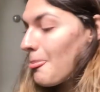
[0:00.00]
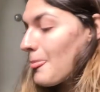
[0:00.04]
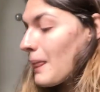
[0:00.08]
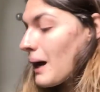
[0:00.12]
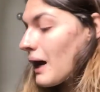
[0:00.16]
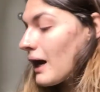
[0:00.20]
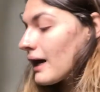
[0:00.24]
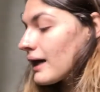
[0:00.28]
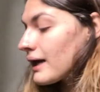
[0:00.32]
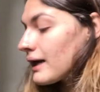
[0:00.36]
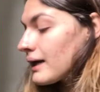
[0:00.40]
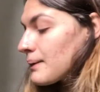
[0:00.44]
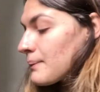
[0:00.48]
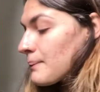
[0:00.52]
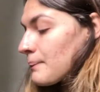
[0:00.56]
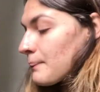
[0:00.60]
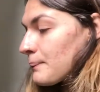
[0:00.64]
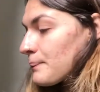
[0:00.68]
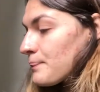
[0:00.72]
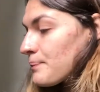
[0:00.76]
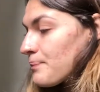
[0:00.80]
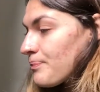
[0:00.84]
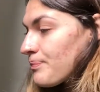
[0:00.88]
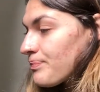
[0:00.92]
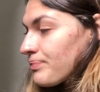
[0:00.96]
I
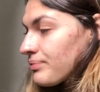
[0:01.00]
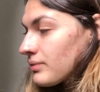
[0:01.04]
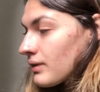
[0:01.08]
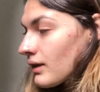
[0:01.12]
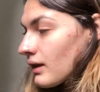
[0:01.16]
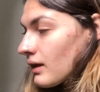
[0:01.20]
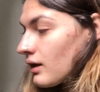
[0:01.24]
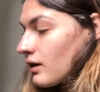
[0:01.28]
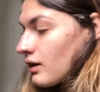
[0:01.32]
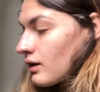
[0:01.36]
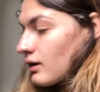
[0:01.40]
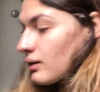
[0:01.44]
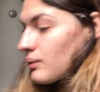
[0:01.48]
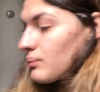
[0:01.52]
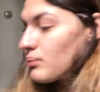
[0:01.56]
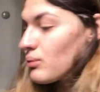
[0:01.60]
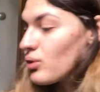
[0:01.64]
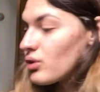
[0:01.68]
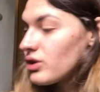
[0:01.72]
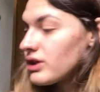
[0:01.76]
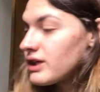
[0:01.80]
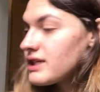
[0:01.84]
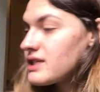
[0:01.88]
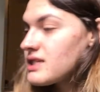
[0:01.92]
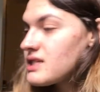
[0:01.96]
am
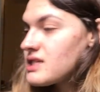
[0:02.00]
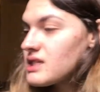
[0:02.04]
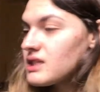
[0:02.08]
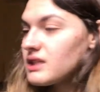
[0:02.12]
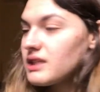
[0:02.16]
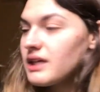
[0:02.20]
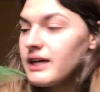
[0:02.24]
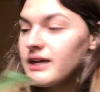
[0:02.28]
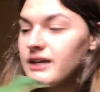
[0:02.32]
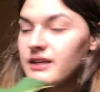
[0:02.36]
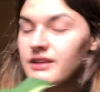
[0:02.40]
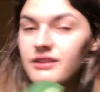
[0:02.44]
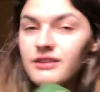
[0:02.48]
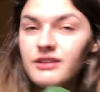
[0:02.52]
more into like